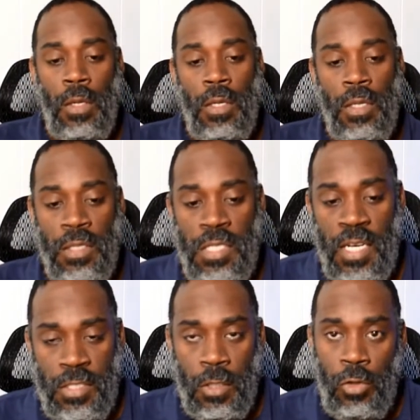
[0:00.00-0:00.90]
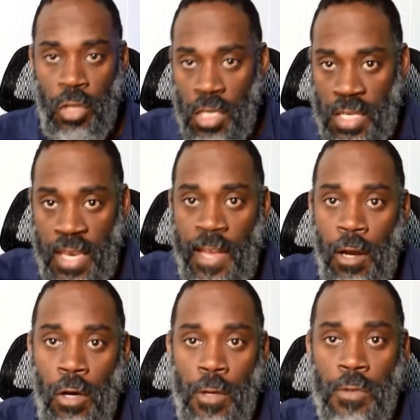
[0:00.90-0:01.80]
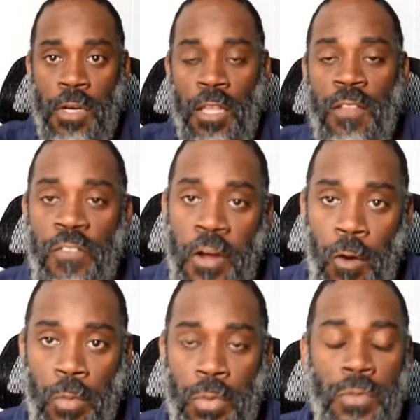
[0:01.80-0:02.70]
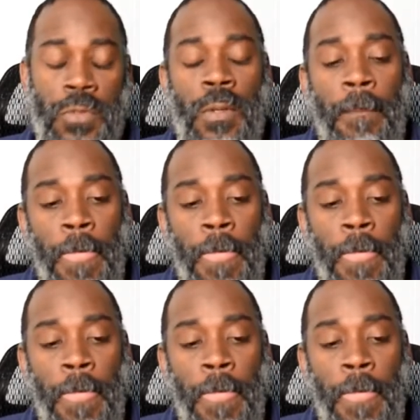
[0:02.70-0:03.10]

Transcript: just so you can take out all those other variables.